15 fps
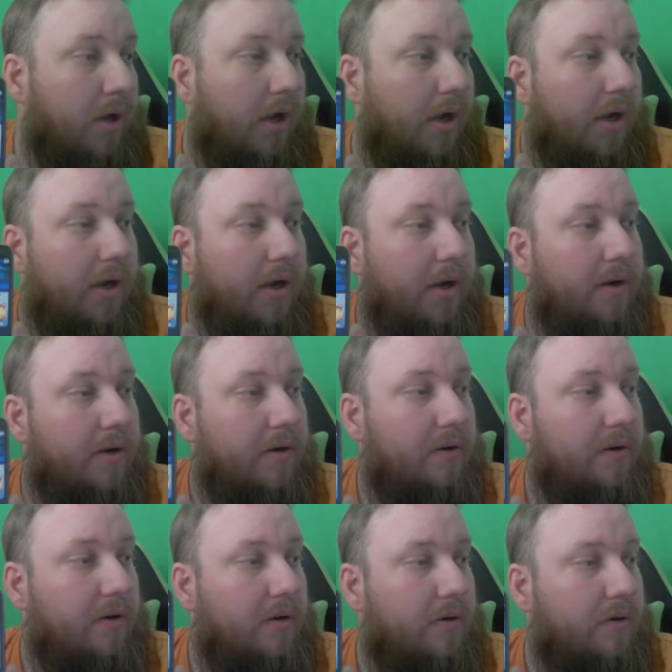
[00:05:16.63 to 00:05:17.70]

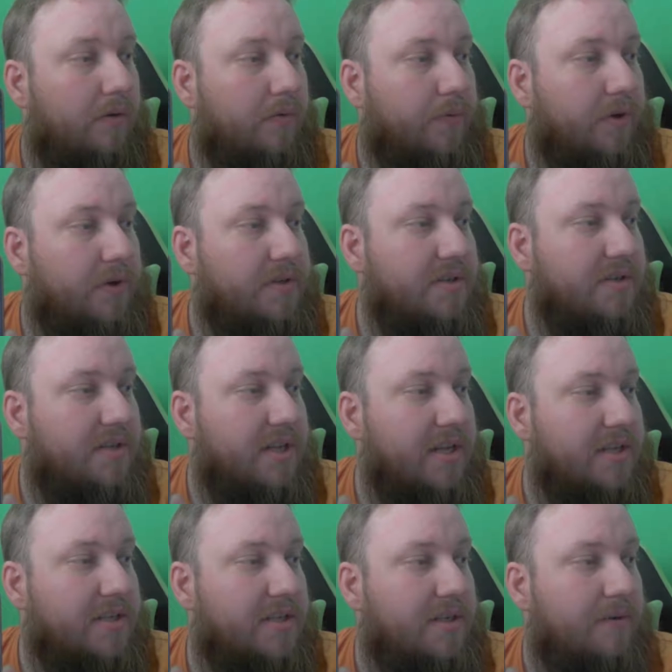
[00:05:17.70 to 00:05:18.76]
For instance,
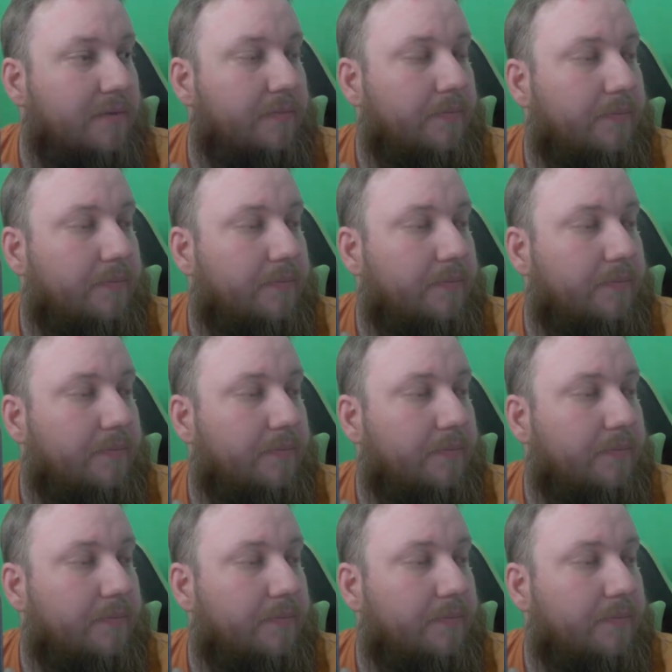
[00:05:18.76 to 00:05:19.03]
this,